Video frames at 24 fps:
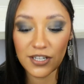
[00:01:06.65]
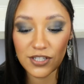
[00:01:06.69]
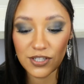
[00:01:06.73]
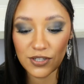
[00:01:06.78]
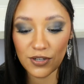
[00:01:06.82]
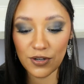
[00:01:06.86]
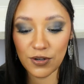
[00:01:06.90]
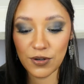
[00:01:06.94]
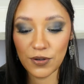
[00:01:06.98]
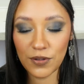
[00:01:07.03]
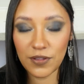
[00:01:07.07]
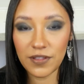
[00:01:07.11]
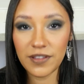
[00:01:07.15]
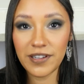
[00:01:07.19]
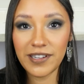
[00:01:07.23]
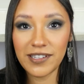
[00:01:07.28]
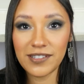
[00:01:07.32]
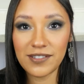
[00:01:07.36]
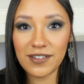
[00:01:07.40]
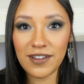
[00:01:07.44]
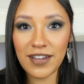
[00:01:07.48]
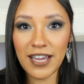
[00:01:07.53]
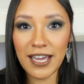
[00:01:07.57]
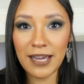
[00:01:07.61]
So these
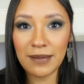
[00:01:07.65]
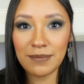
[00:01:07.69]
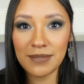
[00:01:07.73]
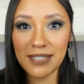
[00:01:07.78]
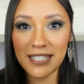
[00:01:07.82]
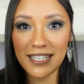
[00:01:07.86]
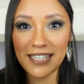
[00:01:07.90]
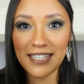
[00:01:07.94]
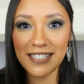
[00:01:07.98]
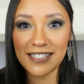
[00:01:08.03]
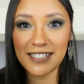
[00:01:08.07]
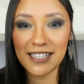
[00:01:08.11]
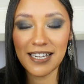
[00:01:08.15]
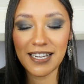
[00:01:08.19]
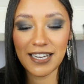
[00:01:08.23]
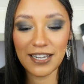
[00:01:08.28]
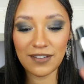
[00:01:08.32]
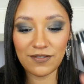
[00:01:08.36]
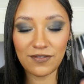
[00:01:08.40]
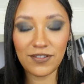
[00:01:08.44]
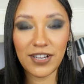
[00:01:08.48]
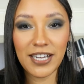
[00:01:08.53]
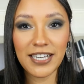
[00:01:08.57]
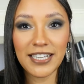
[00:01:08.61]
are empties and can
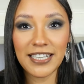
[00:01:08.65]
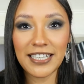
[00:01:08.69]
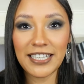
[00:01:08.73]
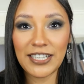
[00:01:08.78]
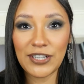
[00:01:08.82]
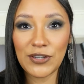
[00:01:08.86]
finally